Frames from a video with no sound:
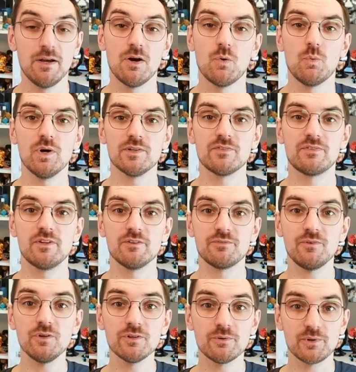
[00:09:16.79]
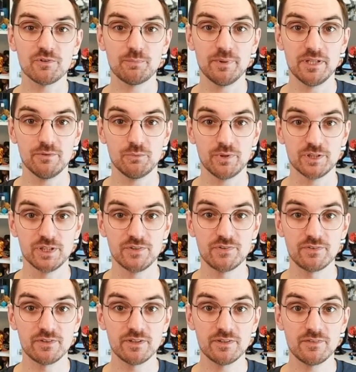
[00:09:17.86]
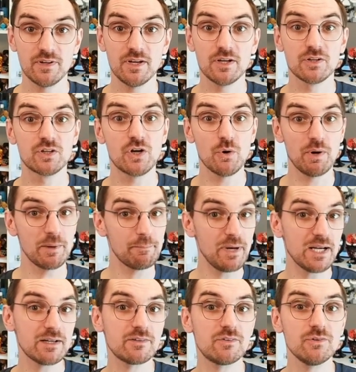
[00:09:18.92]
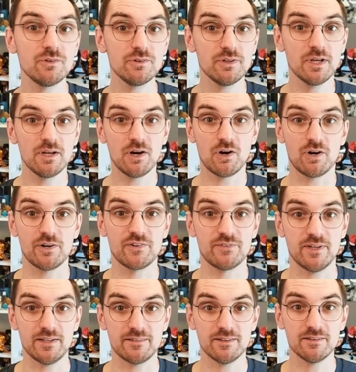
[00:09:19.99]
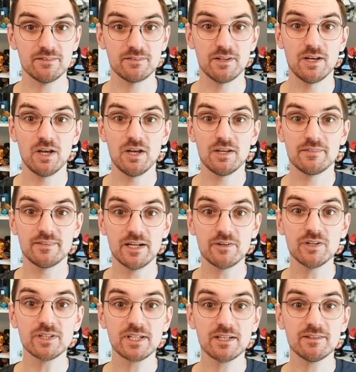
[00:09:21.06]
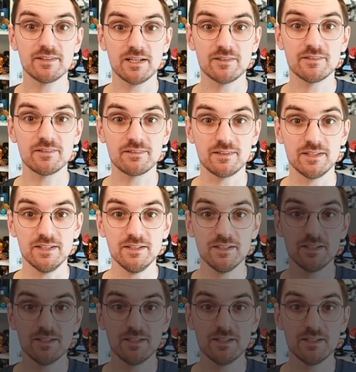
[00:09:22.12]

Once the folder is being registered, going back to our settings, there you can then see